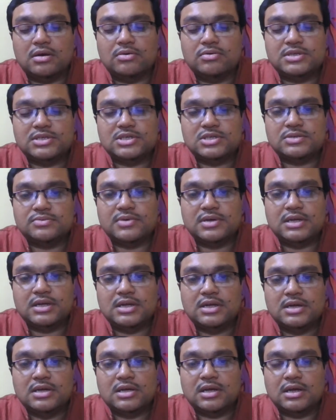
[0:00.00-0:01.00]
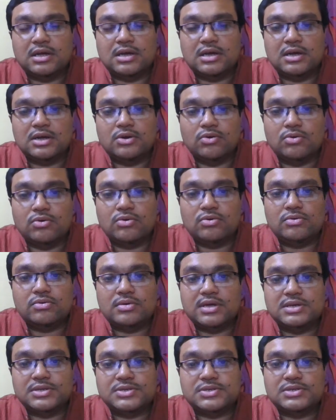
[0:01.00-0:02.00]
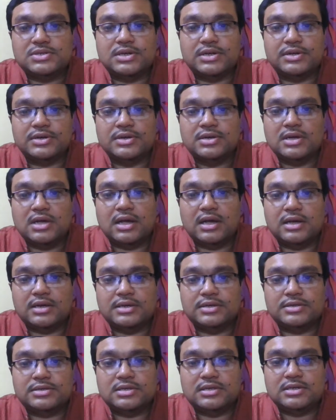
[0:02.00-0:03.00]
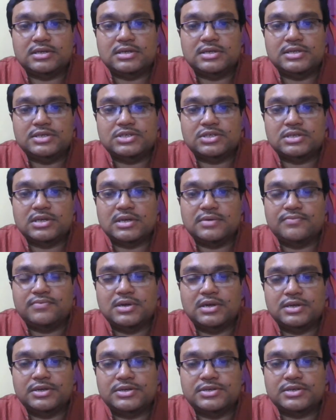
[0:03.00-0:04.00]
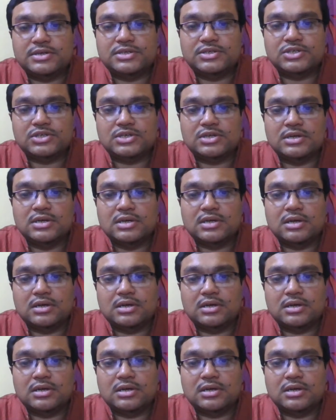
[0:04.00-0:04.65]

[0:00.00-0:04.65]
which is very known incident, and in each and every literature,